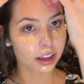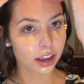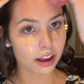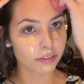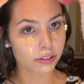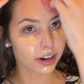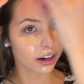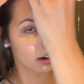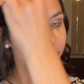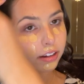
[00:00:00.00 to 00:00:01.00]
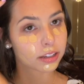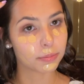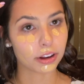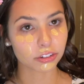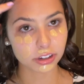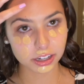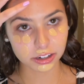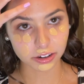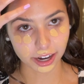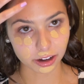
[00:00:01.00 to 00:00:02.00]
everywhere, especially into
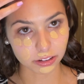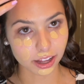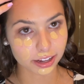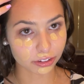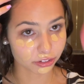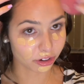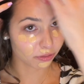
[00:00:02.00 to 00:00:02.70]
your hairline, because you don't